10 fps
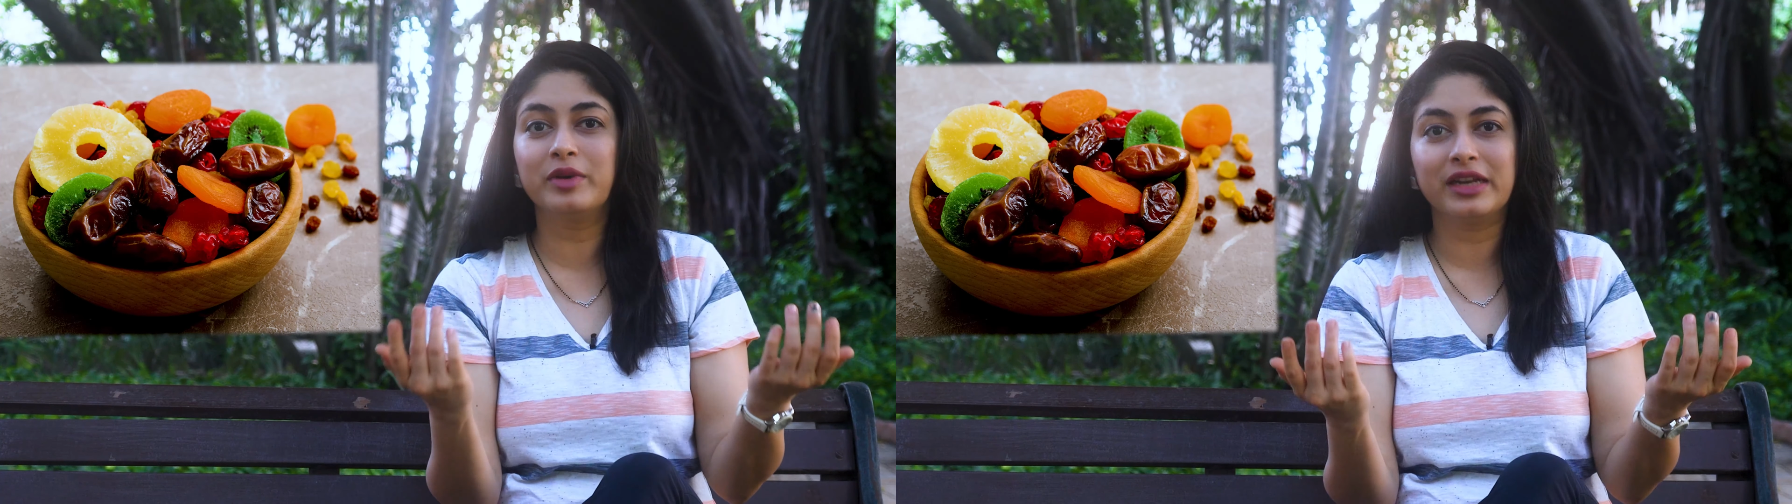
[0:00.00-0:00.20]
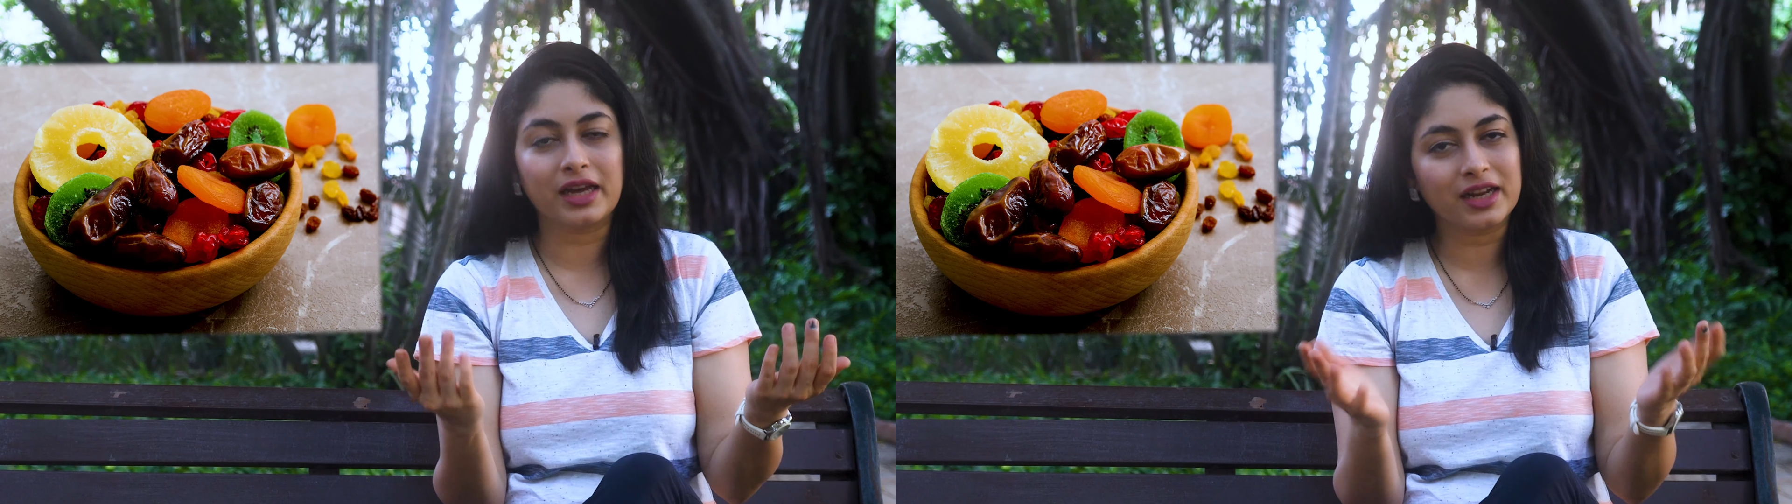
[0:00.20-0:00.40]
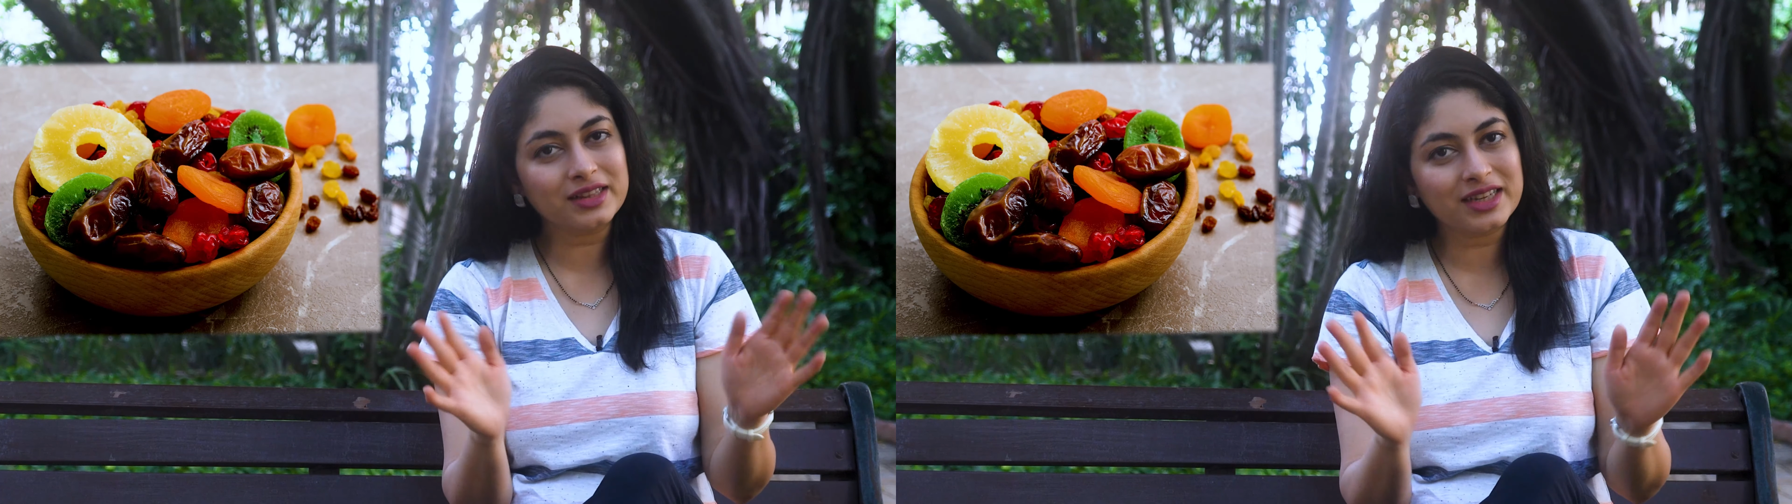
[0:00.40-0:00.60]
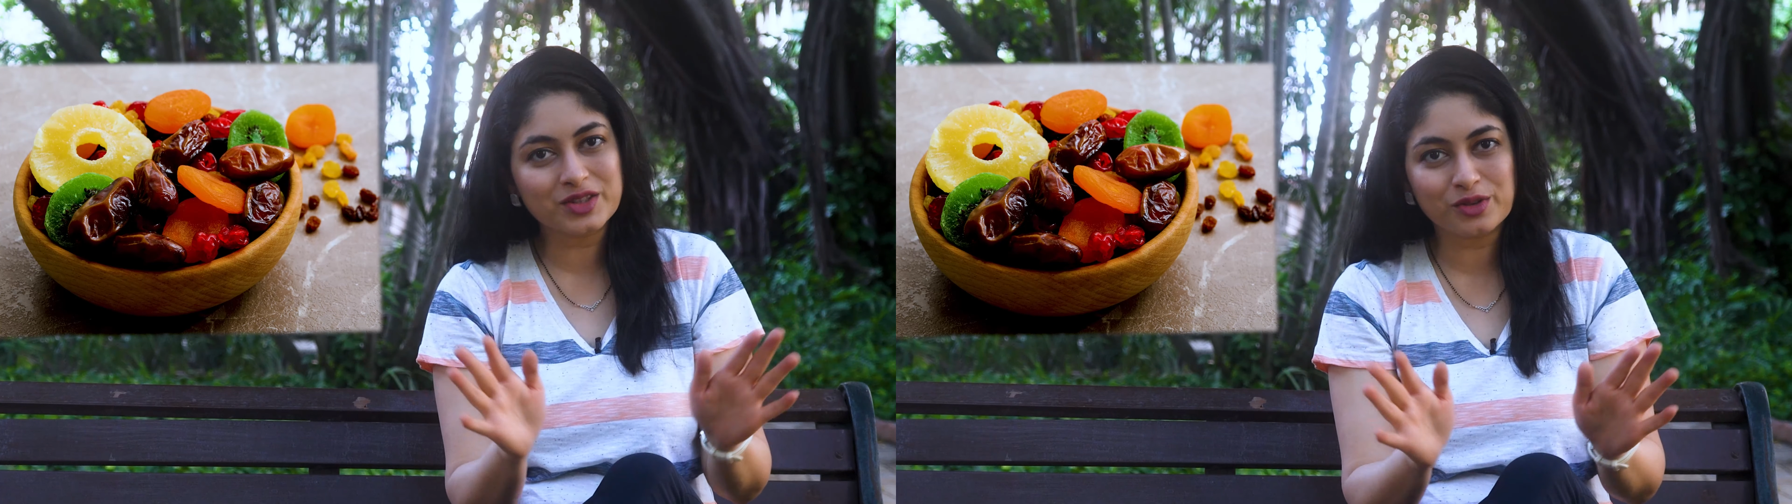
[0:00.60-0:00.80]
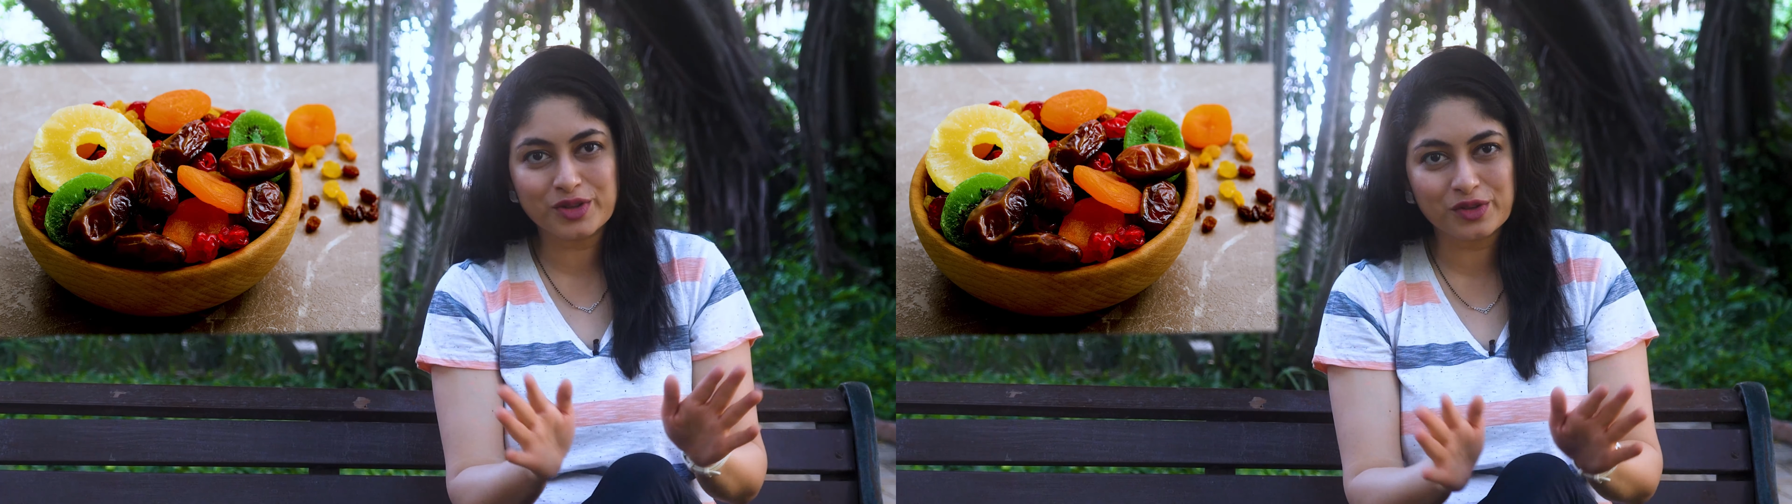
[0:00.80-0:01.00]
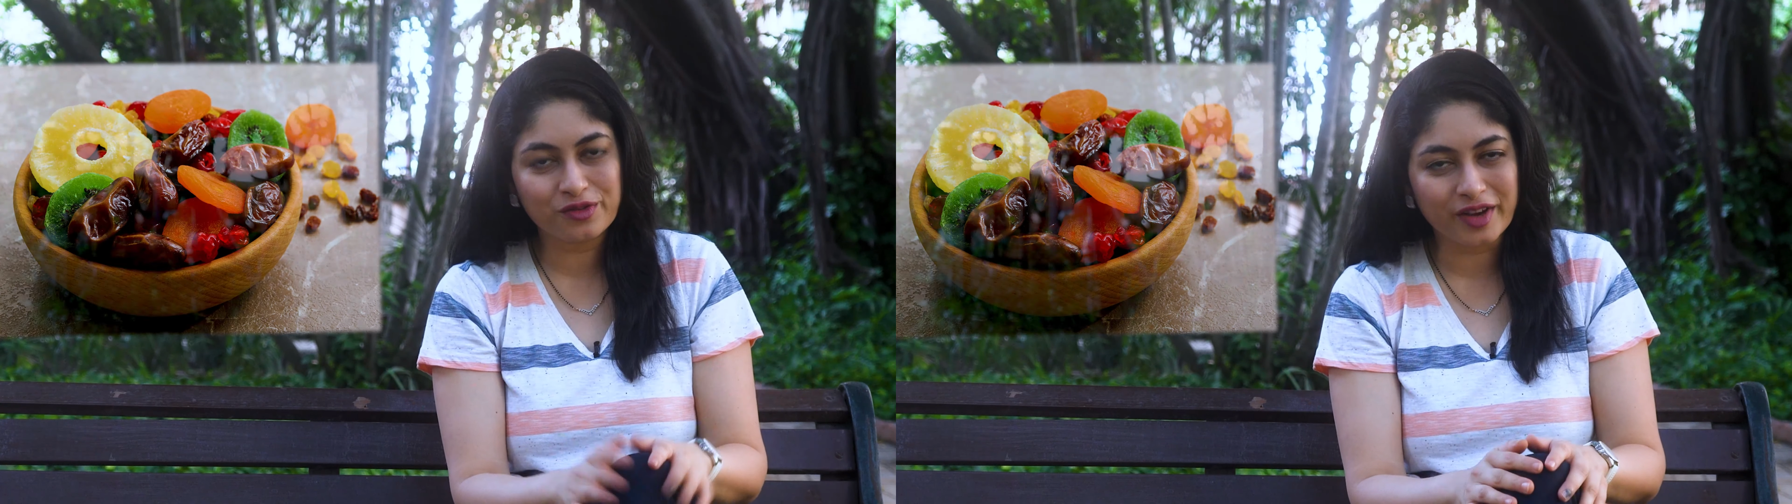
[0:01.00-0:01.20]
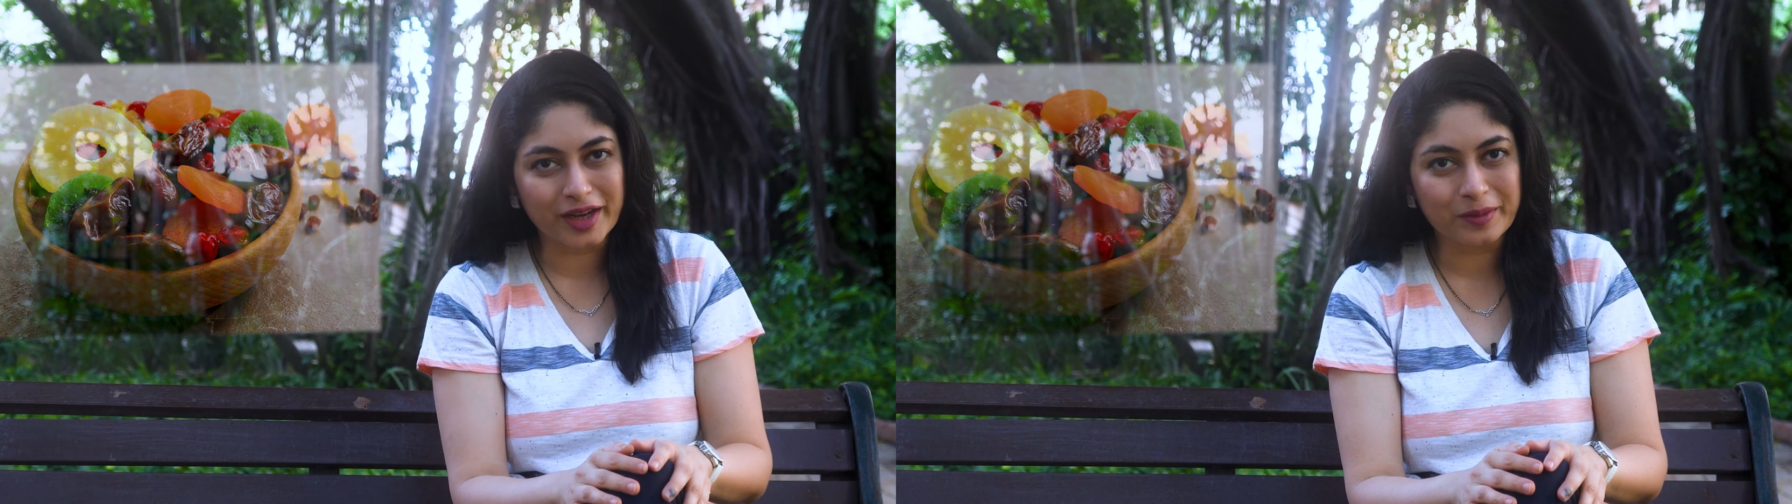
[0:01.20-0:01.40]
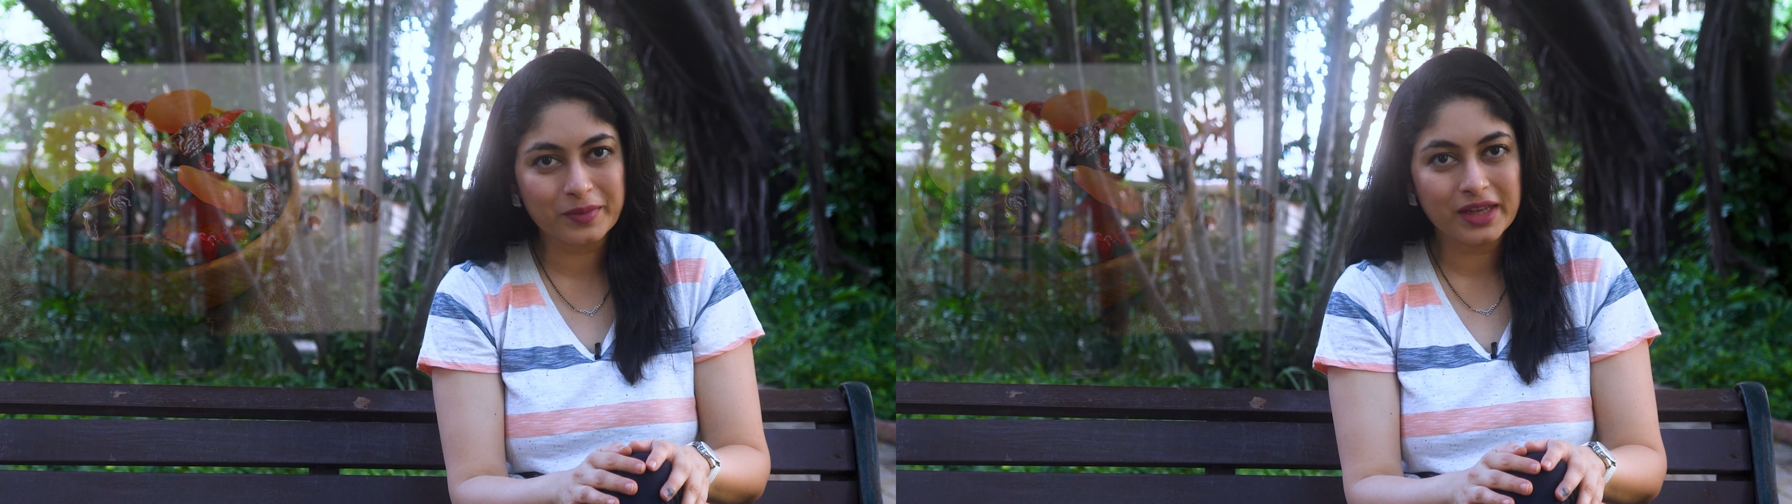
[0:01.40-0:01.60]
banana, that's also
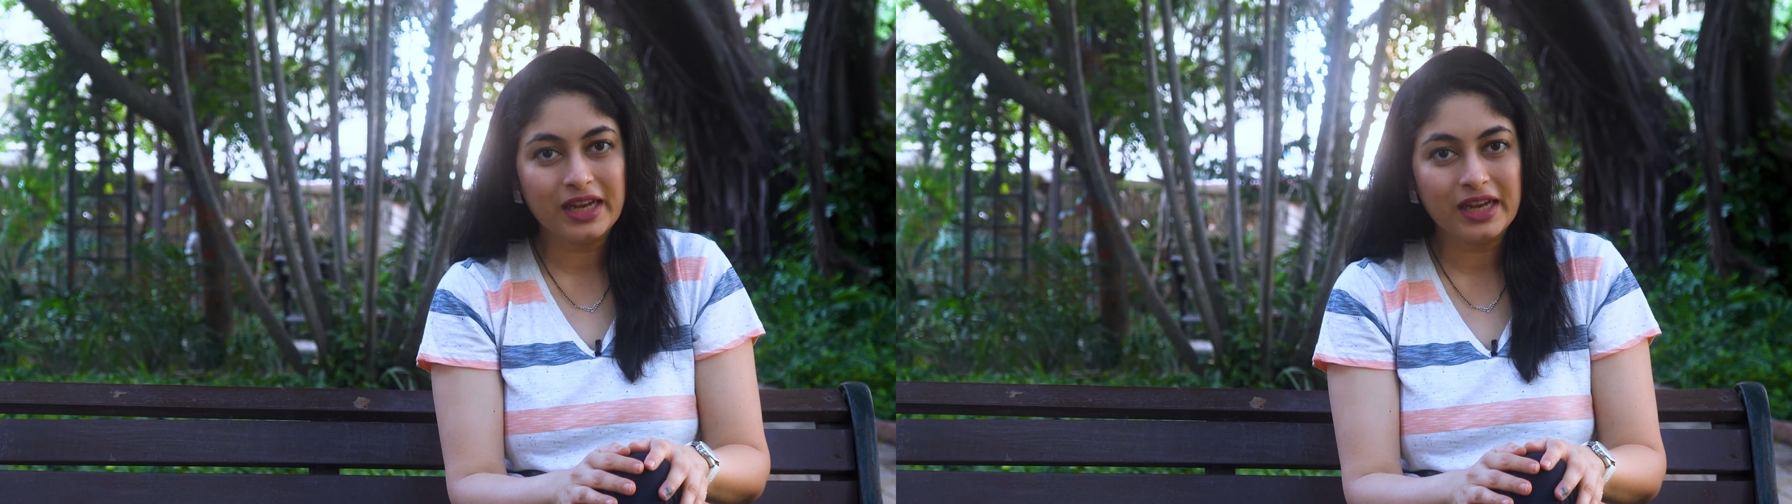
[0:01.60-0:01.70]
fine.